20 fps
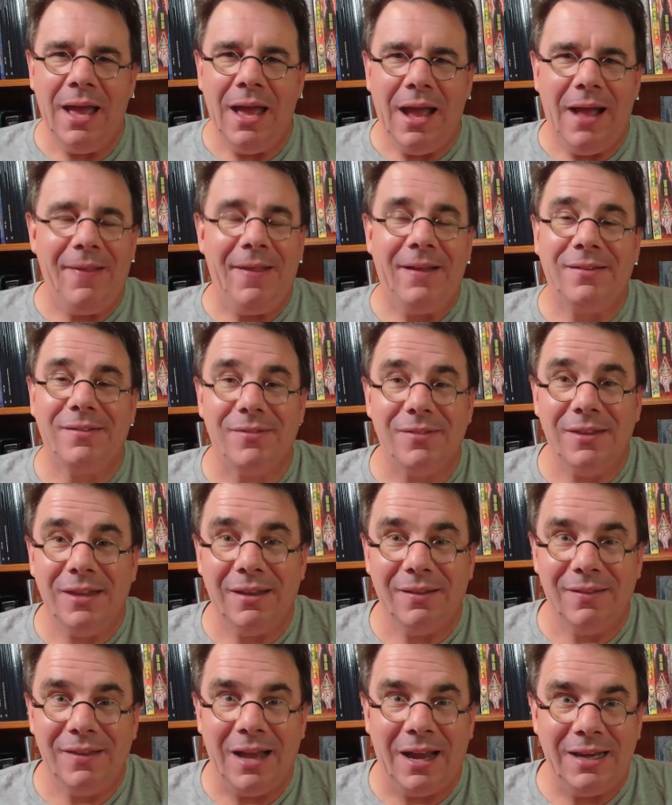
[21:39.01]
And that's the,
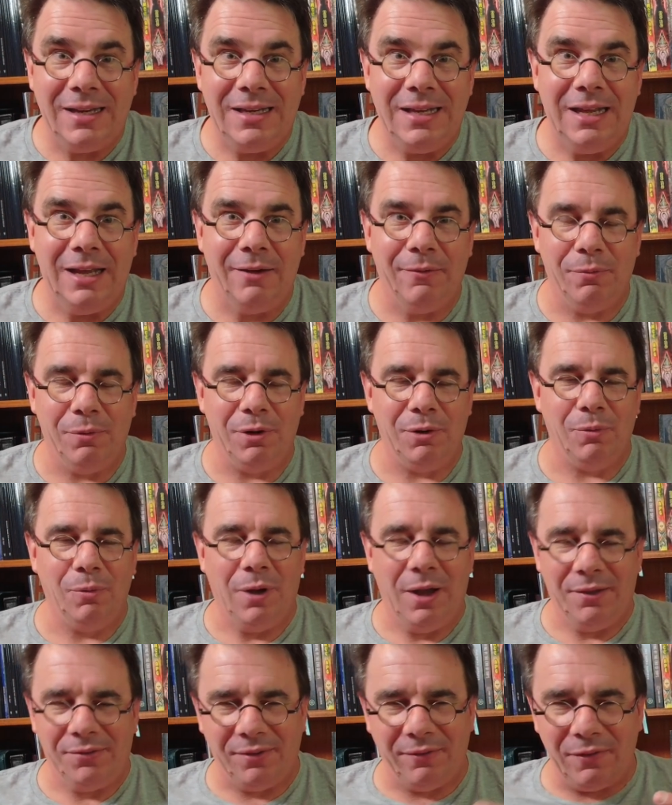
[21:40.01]
the idea of what it
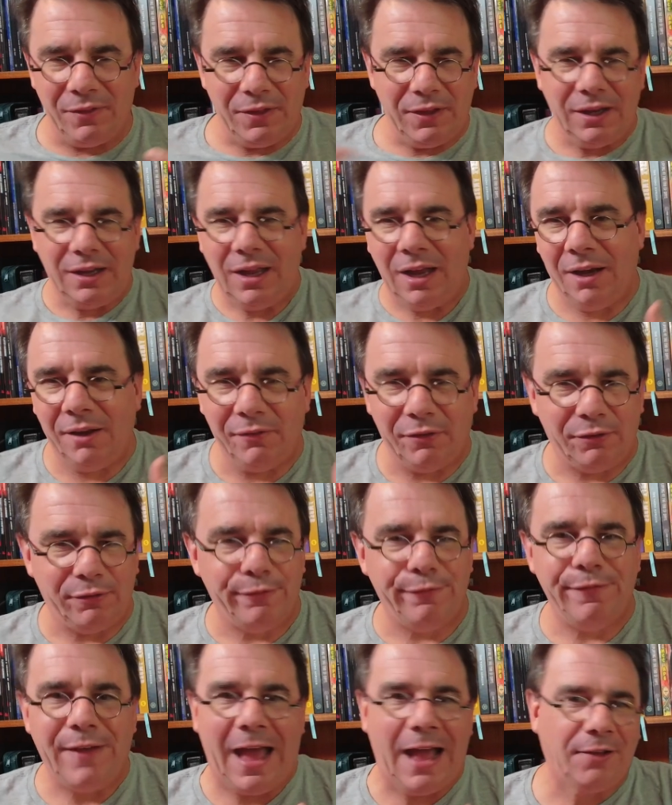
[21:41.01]
was. Everything kind of is
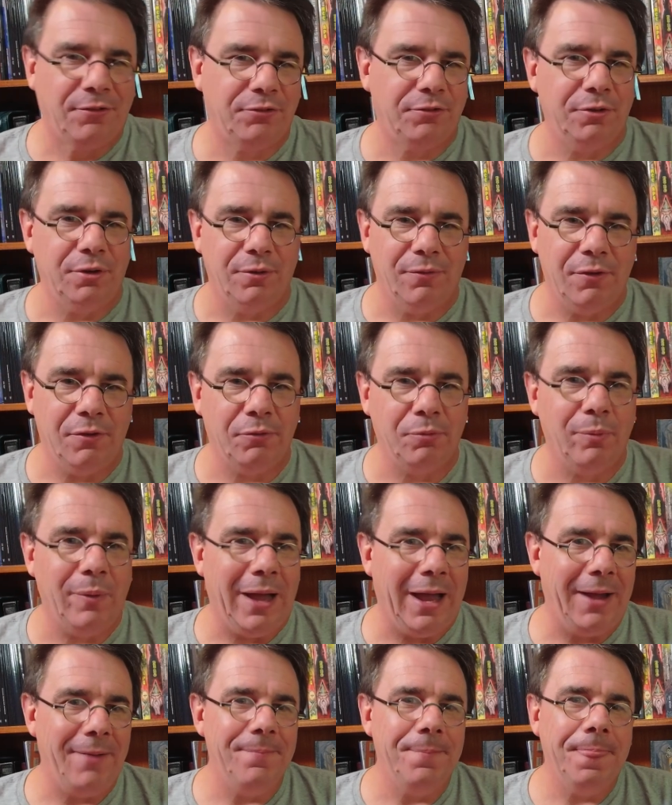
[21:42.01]
faster this way.